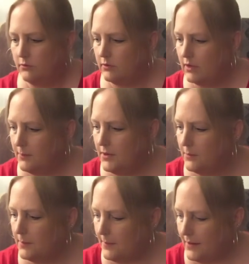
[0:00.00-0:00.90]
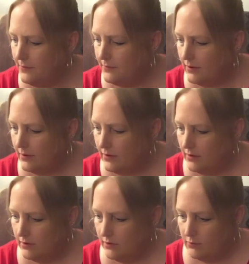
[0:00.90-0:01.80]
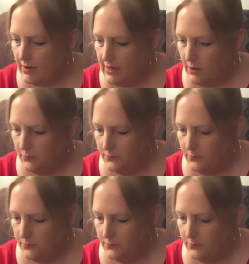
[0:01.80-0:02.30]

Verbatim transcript: come here, baby, right now.